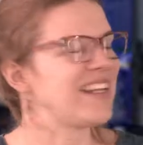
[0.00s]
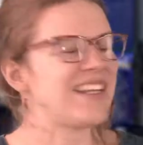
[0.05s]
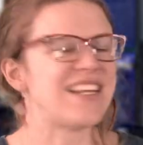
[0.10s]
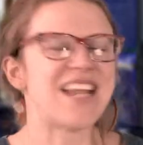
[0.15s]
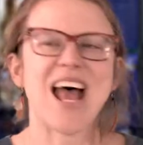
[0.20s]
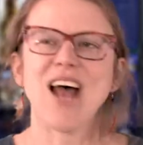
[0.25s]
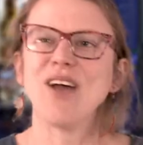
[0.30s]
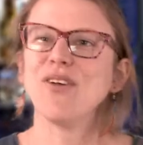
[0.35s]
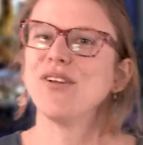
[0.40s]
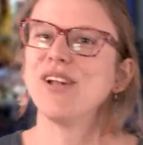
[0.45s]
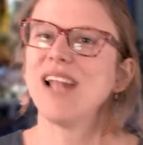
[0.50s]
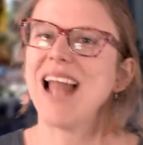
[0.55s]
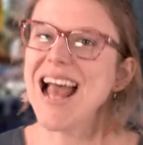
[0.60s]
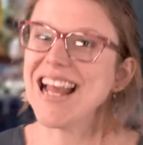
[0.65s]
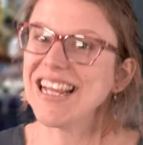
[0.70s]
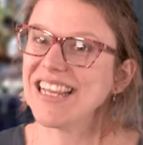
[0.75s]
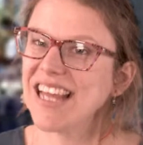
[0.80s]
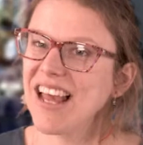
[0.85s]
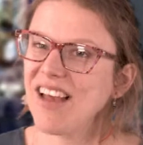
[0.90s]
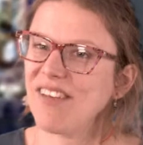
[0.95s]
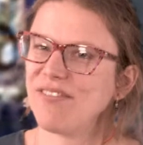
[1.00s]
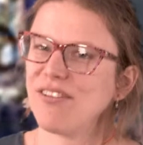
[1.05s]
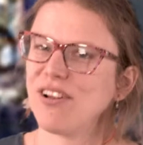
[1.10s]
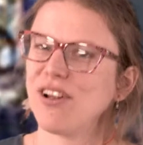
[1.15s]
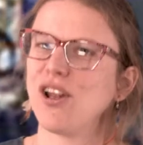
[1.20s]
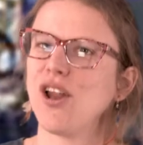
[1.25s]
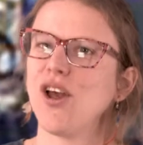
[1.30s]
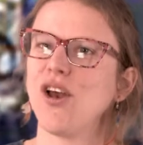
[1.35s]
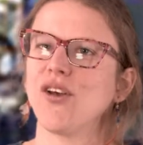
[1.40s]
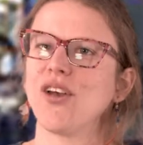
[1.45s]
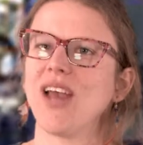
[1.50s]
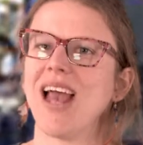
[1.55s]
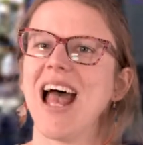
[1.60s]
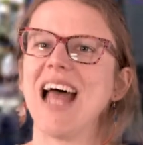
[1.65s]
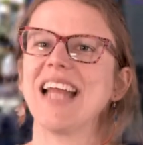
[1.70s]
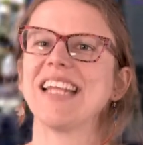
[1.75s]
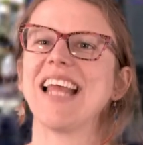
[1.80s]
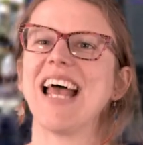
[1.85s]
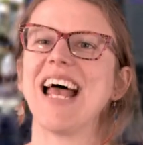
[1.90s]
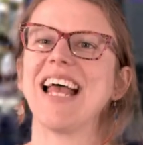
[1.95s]
Now let's have a look
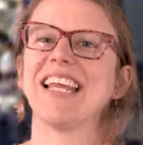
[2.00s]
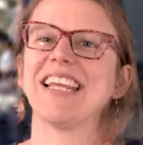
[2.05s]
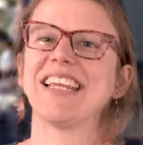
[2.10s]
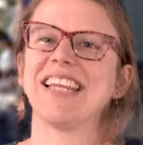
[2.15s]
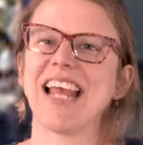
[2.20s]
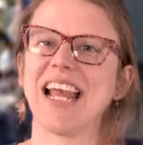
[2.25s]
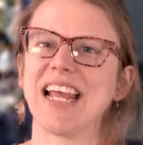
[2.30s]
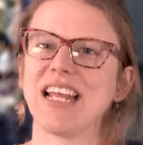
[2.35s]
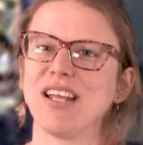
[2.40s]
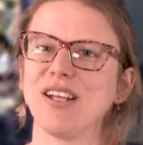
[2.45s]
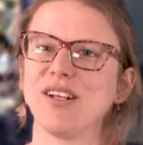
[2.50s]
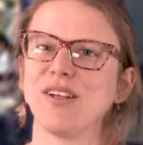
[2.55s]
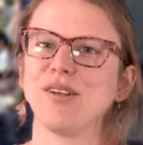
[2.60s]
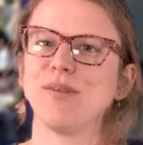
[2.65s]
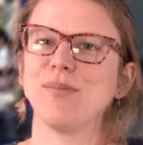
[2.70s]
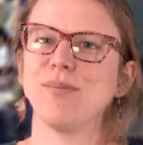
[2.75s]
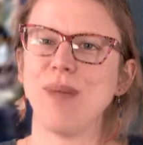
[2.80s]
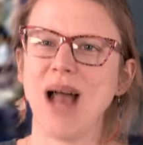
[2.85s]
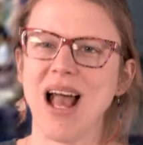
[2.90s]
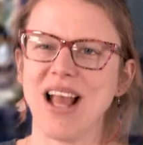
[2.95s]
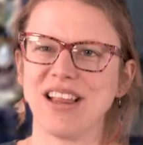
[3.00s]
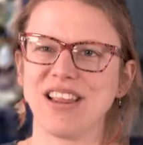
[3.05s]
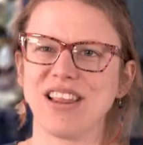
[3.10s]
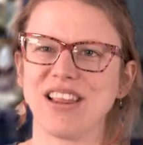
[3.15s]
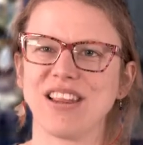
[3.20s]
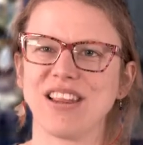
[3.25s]
at our second match.